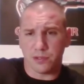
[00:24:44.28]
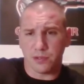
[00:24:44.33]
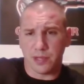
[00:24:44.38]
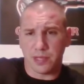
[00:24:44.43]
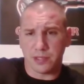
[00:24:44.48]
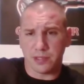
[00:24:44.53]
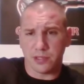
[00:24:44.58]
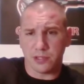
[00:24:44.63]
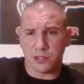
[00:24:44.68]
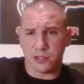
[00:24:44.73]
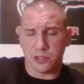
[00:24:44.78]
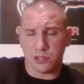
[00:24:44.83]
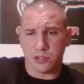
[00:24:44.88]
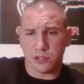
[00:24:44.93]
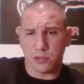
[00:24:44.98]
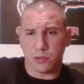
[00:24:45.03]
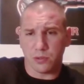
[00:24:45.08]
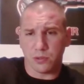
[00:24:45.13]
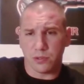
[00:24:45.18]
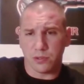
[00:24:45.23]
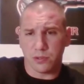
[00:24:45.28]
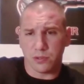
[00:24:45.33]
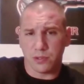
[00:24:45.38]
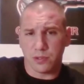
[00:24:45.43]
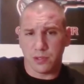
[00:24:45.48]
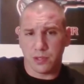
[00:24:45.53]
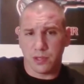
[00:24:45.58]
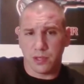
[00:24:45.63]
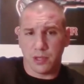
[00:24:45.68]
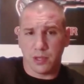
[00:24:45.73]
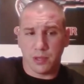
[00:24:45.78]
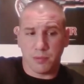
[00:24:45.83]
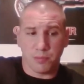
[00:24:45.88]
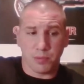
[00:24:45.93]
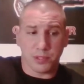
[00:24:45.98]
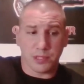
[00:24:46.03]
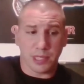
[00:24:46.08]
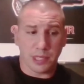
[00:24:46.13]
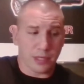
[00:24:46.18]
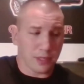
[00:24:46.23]
transitioning shoulders,
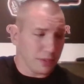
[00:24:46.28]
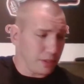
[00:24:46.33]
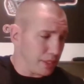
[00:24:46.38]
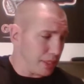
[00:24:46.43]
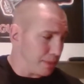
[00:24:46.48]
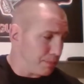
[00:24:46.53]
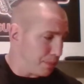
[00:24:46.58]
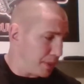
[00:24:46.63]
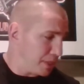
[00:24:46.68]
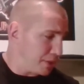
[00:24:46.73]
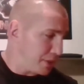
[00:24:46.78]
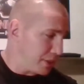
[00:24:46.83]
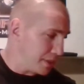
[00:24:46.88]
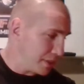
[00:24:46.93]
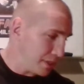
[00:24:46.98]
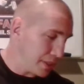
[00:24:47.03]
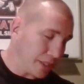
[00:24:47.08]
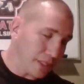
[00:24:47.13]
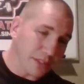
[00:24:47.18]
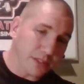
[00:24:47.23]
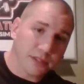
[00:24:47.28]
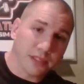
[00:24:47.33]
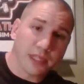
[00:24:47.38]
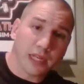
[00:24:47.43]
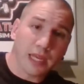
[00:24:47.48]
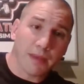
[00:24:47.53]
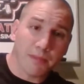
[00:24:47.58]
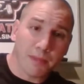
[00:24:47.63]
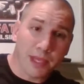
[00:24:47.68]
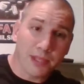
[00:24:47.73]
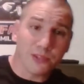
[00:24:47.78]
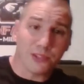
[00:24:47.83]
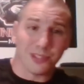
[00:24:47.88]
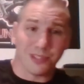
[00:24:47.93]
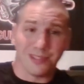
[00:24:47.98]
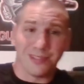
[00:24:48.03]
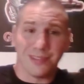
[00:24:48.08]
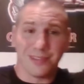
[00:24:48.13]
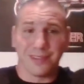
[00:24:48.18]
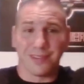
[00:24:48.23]
particularly bungee slings. Did I
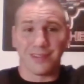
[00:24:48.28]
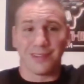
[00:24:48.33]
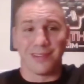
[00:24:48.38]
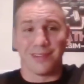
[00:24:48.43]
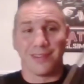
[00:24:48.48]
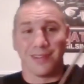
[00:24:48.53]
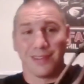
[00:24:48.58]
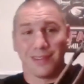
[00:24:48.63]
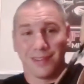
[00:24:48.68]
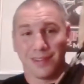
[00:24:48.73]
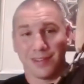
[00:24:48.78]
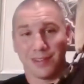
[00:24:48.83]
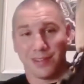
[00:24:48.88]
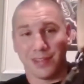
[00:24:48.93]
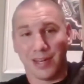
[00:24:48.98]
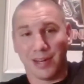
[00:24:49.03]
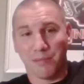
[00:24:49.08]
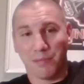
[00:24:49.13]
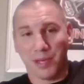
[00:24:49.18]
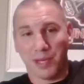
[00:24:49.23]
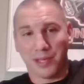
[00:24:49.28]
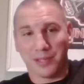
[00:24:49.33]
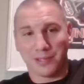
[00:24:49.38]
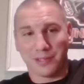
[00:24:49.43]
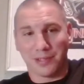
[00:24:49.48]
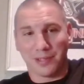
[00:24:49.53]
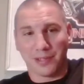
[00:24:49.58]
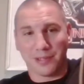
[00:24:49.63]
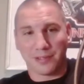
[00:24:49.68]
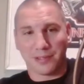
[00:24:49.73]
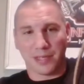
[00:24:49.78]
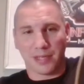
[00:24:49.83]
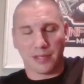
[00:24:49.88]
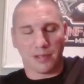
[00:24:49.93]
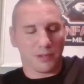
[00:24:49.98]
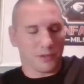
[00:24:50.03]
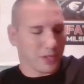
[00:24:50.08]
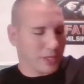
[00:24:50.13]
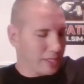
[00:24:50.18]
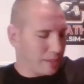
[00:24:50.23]
mention that I'm making slings
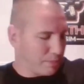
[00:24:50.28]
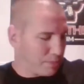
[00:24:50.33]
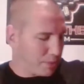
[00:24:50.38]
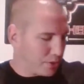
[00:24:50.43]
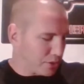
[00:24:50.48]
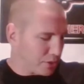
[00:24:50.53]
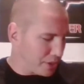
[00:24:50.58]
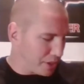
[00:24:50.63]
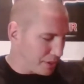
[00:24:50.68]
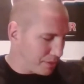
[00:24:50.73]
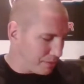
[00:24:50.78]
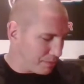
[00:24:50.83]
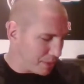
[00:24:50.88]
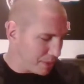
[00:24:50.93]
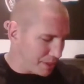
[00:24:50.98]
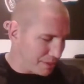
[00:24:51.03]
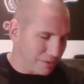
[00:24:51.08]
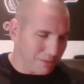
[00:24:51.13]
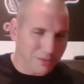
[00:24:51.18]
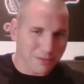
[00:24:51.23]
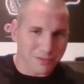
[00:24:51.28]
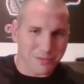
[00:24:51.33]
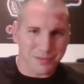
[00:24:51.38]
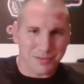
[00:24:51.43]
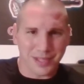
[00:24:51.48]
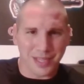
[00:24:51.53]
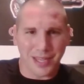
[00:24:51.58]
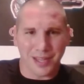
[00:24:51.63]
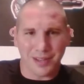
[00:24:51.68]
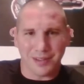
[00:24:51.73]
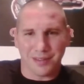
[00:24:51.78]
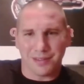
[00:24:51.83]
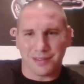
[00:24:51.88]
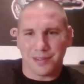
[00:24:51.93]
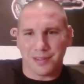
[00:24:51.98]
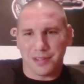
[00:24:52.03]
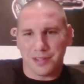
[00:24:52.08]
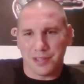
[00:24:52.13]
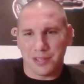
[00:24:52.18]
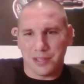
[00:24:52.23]
now? Okay, I'm pushing it. Yeah.
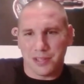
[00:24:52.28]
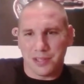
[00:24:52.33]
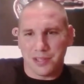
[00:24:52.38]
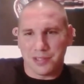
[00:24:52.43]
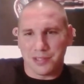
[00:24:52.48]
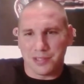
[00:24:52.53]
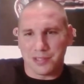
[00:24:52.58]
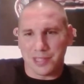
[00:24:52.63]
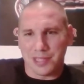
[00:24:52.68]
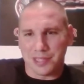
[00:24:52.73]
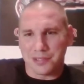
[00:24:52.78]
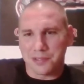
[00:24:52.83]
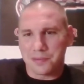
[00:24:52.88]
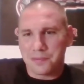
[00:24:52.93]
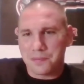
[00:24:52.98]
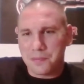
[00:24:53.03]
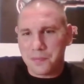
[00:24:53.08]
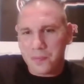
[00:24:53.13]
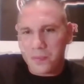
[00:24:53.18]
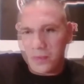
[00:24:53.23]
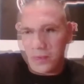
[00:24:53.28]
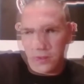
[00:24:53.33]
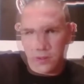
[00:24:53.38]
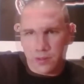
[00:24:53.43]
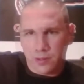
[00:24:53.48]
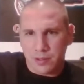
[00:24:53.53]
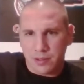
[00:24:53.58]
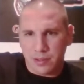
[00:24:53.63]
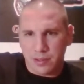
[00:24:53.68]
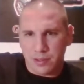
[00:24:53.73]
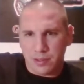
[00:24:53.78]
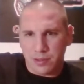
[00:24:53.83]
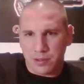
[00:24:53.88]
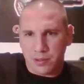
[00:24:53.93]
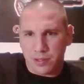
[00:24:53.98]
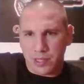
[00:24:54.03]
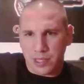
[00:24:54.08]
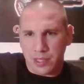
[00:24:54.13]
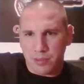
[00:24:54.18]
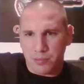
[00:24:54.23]
Slings.
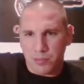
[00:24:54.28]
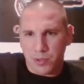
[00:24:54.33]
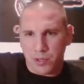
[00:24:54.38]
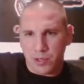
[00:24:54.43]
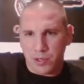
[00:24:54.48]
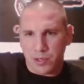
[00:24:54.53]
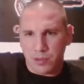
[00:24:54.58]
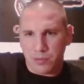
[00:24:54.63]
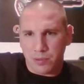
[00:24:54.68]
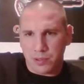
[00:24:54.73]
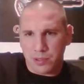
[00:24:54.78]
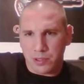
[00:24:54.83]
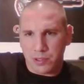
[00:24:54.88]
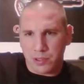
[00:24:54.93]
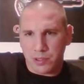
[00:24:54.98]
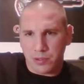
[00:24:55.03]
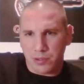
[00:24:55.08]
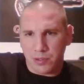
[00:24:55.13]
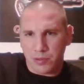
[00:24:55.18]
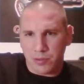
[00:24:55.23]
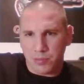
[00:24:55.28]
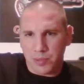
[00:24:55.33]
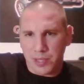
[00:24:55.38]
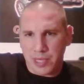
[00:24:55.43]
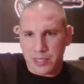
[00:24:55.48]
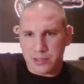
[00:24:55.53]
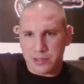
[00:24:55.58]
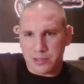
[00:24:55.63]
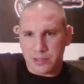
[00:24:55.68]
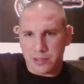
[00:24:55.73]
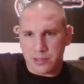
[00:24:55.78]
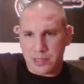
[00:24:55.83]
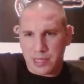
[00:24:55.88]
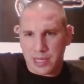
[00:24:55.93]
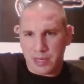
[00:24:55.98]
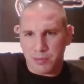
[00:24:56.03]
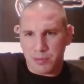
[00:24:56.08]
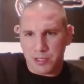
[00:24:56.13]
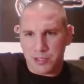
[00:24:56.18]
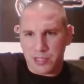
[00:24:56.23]
Okay, Mark, with the logo and patches, it's
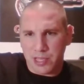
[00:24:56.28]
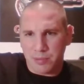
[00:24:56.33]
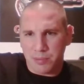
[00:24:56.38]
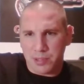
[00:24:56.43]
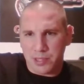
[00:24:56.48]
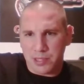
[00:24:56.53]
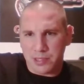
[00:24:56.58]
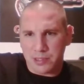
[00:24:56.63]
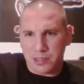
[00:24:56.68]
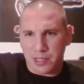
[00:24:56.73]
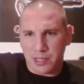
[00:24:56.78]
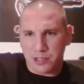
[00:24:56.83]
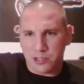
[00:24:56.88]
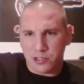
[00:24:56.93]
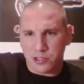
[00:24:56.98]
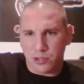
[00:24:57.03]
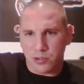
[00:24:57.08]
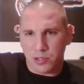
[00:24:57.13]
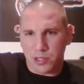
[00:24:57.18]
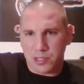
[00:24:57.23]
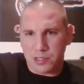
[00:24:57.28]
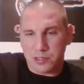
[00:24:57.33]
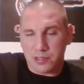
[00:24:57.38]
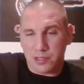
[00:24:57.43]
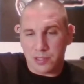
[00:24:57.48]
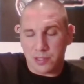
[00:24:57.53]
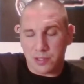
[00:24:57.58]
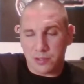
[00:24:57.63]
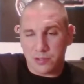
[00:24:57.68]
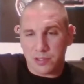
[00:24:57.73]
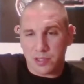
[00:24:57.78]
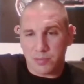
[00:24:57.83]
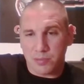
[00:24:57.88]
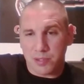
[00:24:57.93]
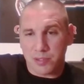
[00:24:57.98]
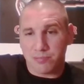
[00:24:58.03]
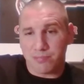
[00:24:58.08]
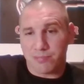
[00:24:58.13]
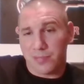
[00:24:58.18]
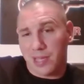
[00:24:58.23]
got to be Japanese, like Shogun Sling or
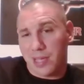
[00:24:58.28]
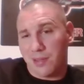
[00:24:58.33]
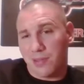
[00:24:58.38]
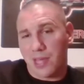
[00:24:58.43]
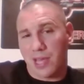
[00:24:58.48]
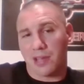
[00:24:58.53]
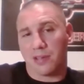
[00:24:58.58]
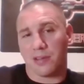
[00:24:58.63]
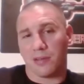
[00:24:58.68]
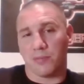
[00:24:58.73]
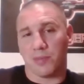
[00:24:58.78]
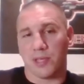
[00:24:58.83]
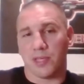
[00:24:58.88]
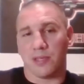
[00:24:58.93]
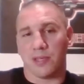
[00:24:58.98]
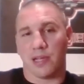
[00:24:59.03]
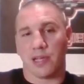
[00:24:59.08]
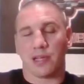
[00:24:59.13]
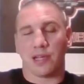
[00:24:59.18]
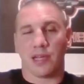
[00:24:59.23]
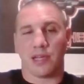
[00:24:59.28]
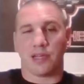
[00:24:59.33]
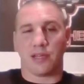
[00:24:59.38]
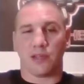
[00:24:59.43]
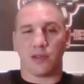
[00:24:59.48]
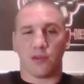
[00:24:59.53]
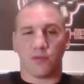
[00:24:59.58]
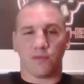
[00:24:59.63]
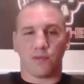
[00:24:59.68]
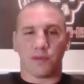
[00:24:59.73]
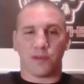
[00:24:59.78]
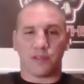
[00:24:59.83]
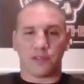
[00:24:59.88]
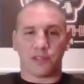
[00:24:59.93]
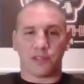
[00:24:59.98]
something. Yeah, that could be. I could go for a